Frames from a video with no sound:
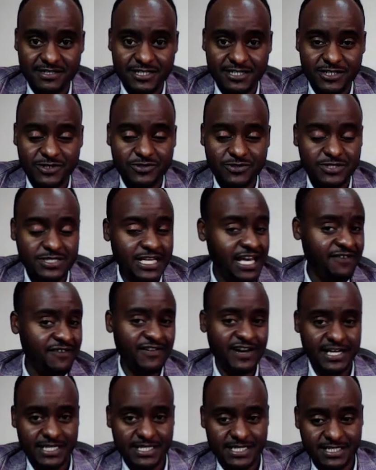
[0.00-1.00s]
you save
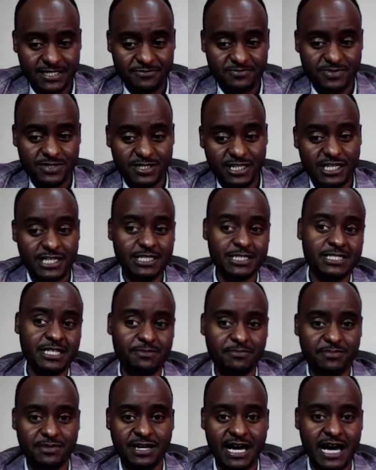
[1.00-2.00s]
us in
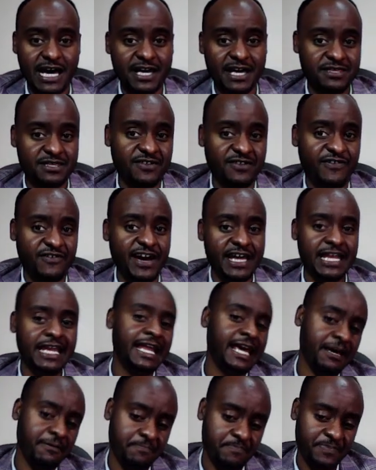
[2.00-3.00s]
some other file
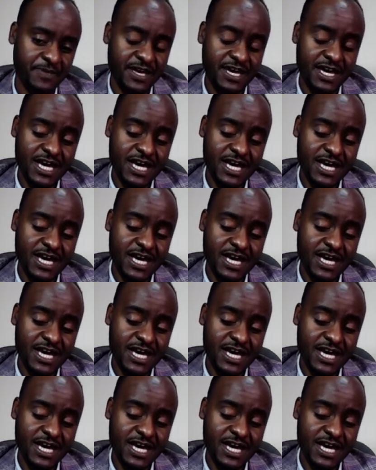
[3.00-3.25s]
name.